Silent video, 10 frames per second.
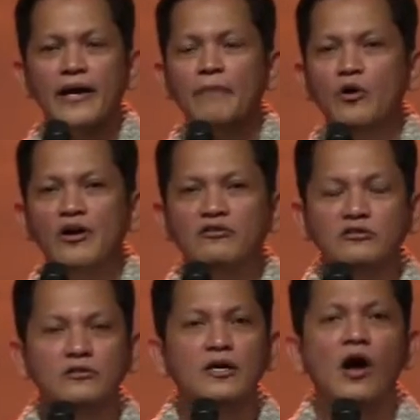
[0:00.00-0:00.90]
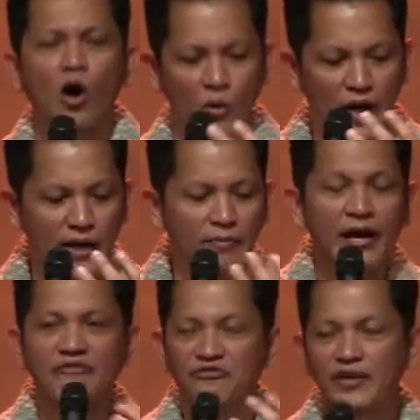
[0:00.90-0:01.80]
going through or whatever
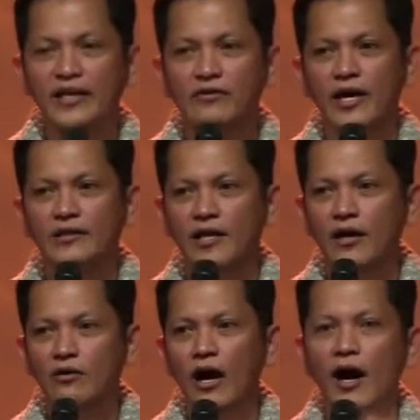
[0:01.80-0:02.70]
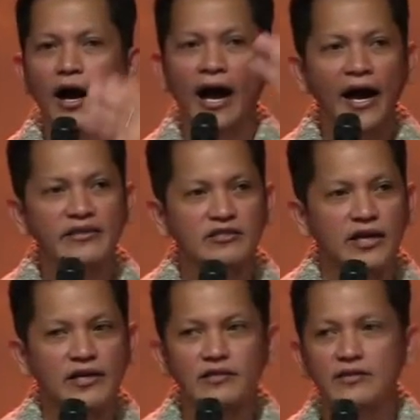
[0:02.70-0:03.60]
I'm feeling right now, I
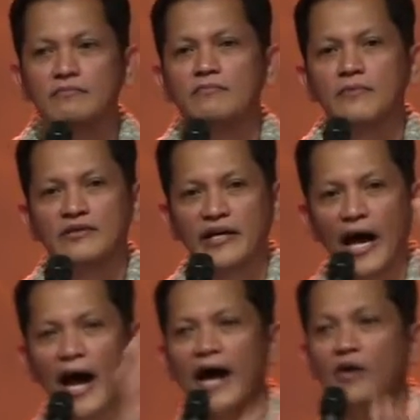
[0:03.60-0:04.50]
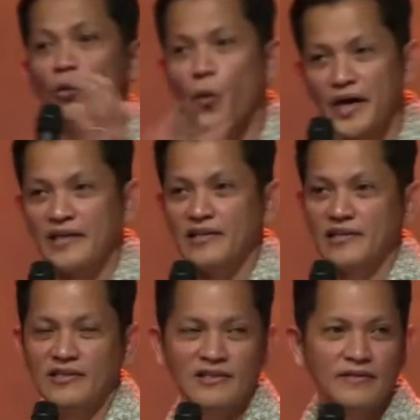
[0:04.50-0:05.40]
decided that I will.
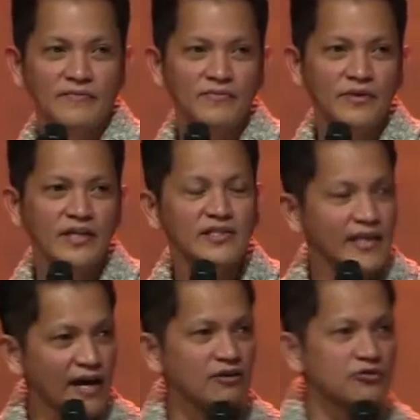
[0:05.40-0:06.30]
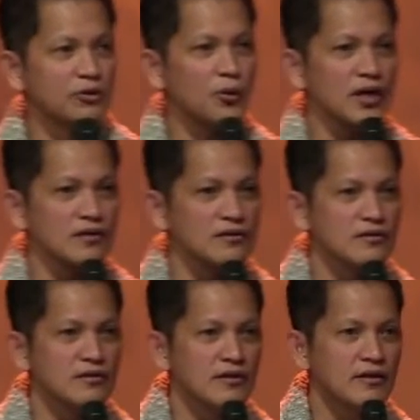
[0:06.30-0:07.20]
It's an act of your will.
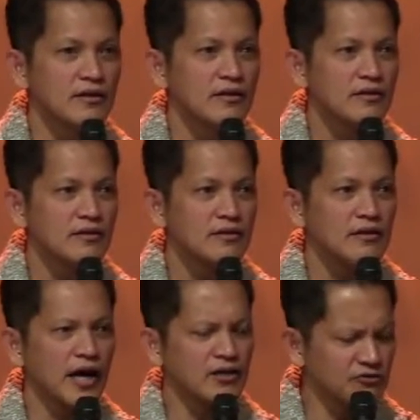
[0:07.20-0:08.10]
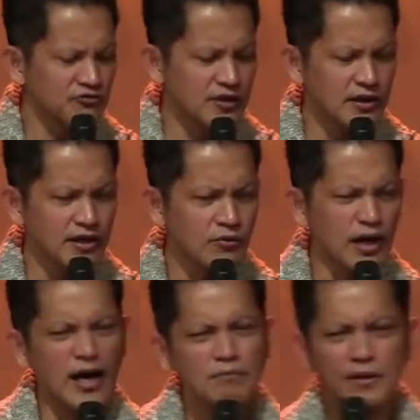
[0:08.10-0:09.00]
I don't feel like
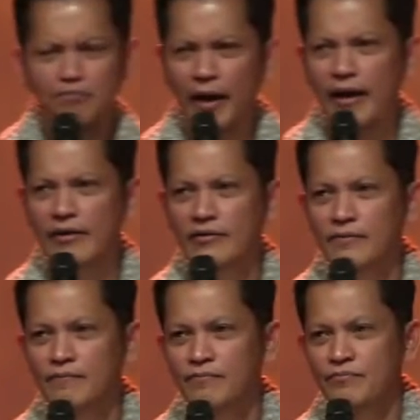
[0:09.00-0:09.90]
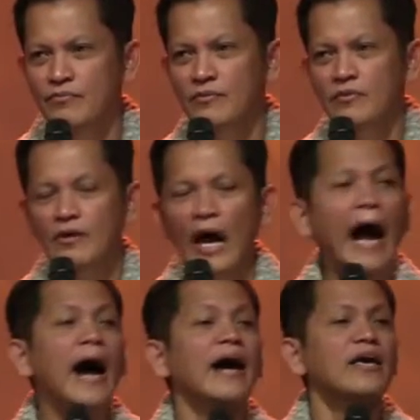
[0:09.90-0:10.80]
I'm in pain.
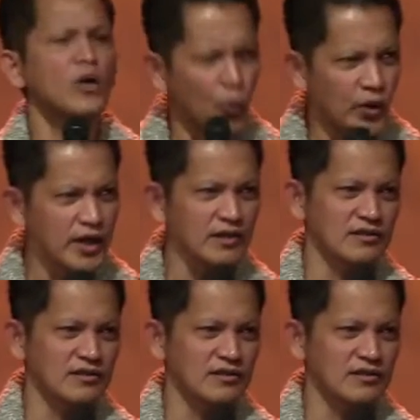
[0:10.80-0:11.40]
I will